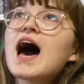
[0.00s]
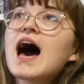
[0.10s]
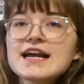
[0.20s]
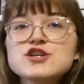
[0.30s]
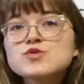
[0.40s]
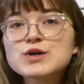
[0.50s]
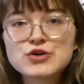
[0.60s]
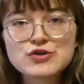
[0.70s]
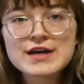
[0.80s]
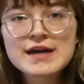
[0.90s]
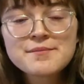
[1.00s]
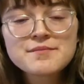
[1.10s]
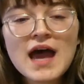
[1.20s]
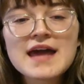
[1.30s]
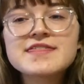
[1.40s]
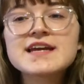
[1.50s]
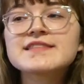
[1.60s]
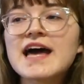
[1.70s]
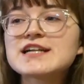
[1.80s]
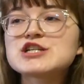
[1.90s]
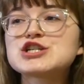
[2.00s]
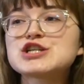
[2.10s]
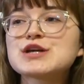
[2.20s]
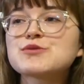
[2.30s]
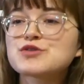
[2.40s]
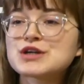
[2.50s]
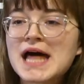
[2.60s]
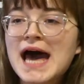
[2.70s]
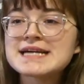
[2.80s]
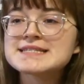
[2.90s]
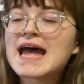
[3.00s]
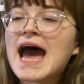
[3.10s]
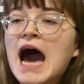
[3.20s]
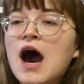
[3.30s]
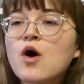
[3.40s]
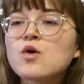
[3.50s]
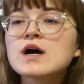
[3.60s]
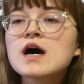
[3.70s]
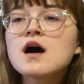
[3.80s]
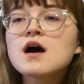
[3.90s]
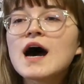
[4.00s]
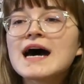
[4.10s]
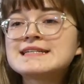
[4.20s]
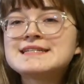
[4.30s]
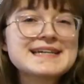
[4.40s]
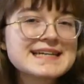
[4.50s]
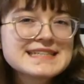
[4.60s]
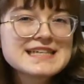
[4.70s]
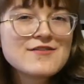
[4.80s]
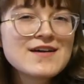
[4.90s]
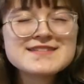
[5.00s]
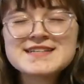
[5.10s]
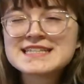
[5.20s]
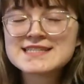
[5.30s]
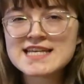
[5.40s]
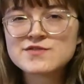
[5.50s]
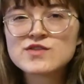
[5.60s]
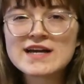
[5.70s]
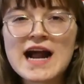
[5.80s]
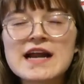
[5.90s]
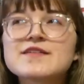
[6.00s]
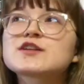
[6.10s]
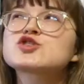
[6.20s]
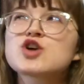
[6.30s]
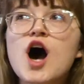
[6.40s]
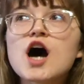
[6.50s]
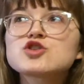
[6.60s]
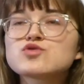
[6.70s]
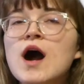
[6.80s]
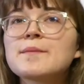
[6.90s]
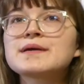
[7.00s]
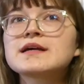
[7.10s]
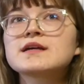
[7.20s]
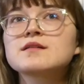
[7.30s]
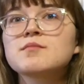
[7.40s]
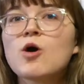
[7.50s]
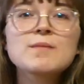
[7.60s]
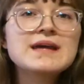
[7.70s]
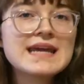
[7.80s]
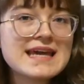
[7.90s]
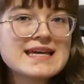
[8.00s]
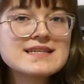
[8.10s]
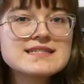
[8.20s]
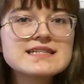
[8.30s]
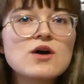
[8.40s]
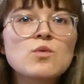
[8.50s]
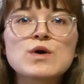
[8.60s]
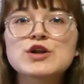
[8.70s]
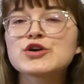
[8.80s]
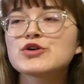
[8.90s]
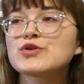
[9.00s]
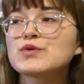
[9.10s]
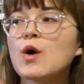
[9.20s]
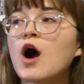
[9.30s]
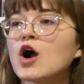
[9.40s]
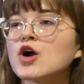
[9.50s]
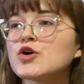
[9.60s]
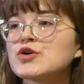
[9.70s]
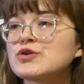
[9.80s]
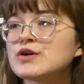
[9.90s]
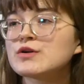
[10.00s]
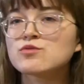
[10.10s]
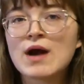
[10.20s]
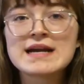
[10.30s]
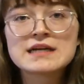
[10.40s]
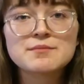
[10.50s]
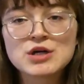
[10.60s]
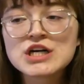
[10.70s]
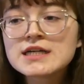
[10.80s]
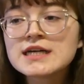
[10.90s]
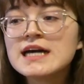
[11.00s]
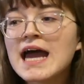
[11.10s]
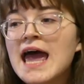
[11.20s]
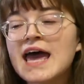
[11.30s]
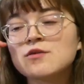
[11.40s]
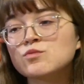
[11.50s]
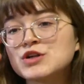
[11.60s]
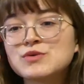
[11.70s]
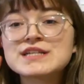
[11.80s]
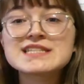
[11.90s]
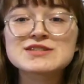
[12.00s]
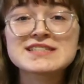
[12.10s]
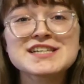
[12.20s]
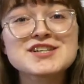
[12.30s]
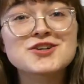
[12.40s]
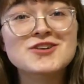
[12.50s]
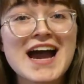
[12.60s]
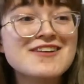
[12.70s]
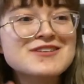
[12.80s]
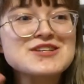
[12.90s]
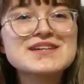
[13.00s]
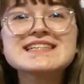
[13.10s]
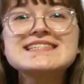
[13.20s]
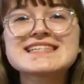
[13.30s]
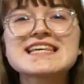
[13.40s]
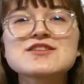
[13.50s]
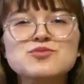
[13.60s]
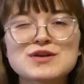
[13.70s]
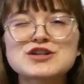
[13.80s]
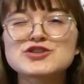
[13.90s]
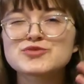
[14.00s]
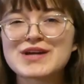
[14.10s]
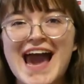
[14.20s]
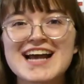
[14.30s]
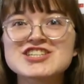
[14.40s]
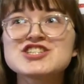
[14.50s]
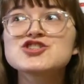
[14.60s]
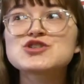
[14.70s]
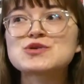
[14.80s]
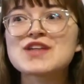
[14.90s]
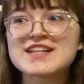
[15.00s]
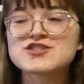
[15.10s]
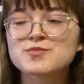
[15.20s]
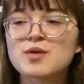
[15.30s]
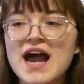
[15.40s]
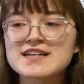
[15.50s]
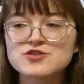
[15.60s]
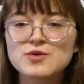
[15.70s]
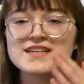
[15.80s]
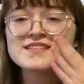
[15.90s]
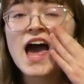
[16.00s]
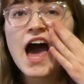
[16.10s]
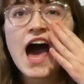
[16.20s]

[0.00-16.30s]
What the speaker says: I do agree. I think that she realized how addictive and successful that kind of like jaw-dropping moment is when you are writing a book, and when you get to see the reader's reactions to that surprise twist,